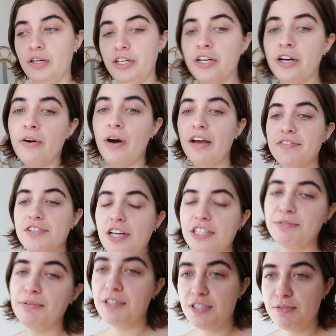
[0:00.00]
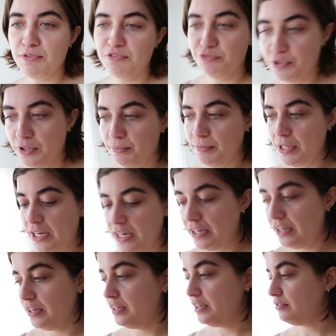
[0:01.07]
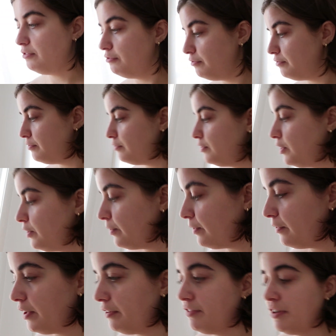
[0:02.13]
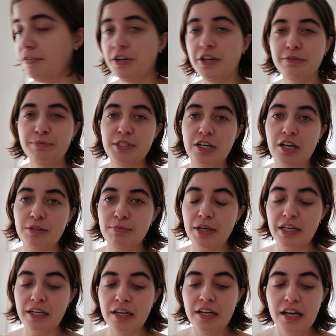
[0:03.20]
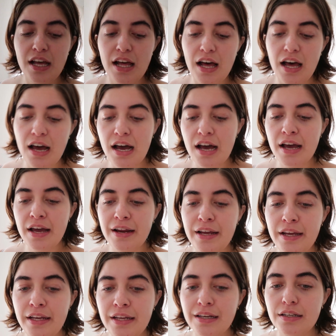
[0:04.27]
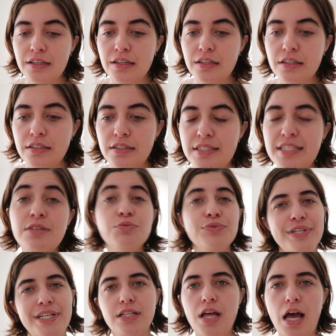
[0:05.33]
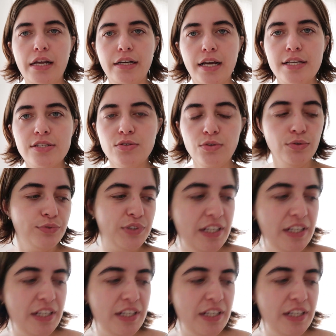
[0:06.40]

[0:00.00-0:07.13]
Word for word: You know, I've talked about this before, but if you have never heard me talk about it, I didn't read a lot in high school.